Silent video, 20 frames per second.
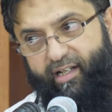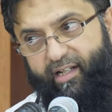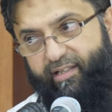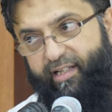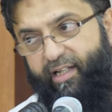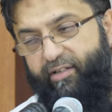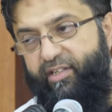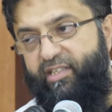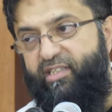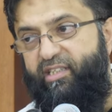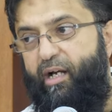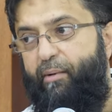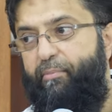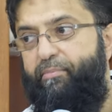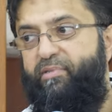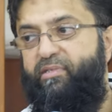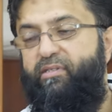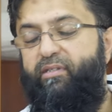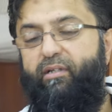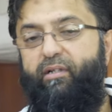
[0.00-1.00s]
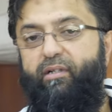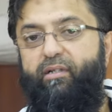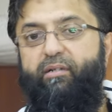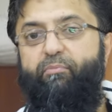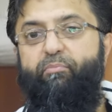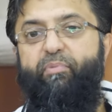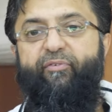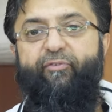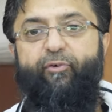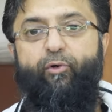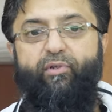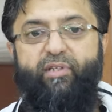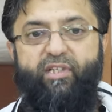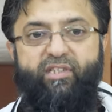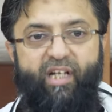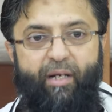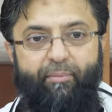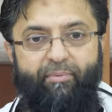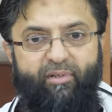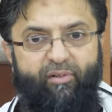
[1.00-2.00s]
Now this comes before the
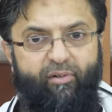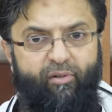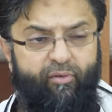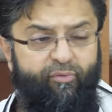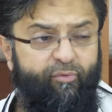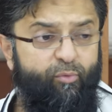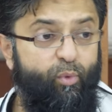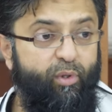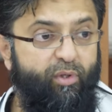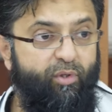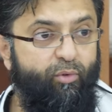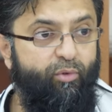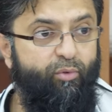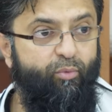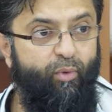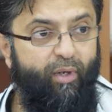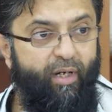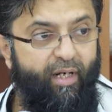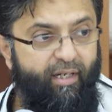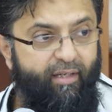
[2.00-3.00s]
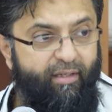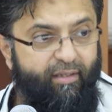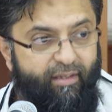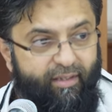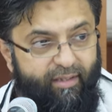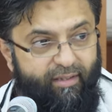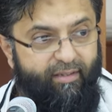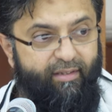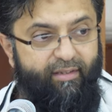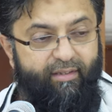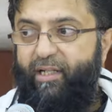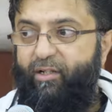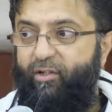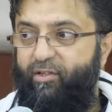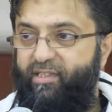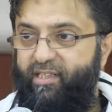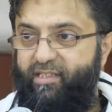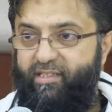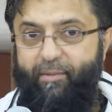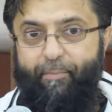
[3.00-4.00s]
chapter of wudu. Why?
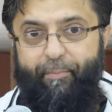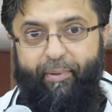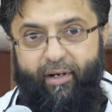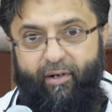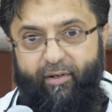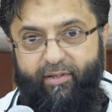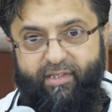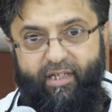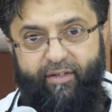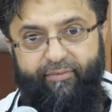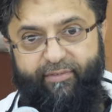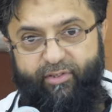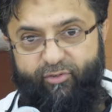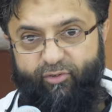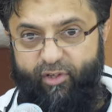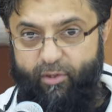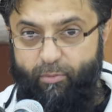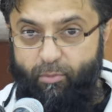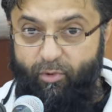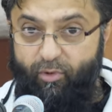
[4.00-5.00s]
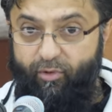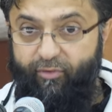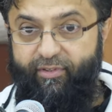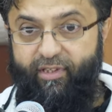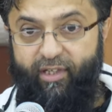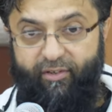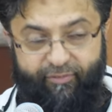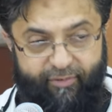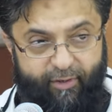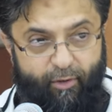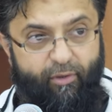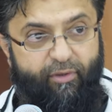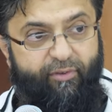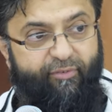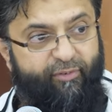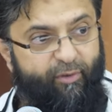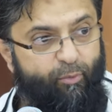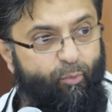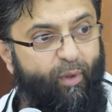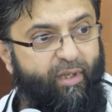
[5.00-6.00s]
Because it's imperative to remove the filth
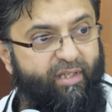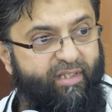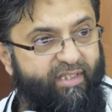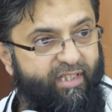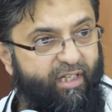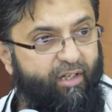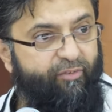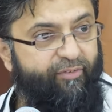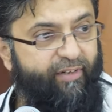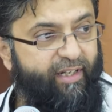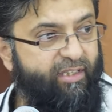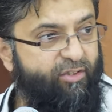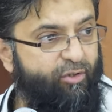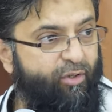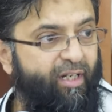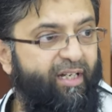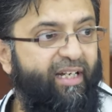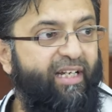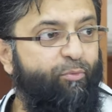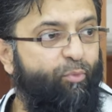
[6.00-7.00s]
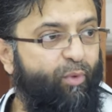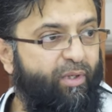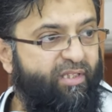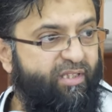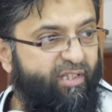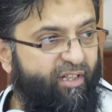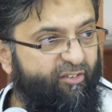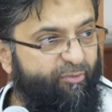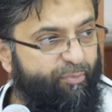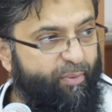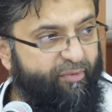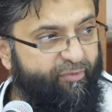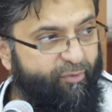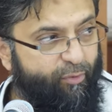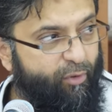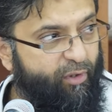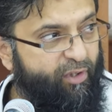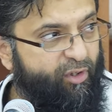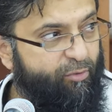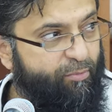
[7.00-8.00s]
from oneself and to clean oneself
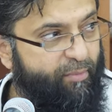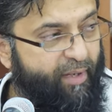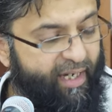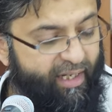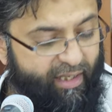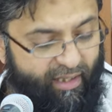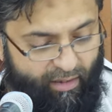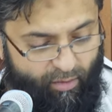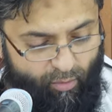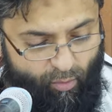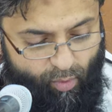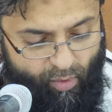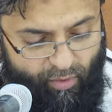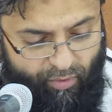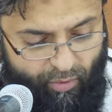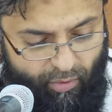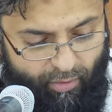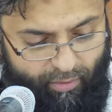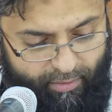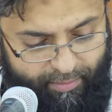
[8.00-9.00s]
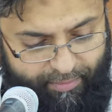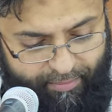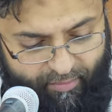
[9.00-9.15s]
before you make wudu.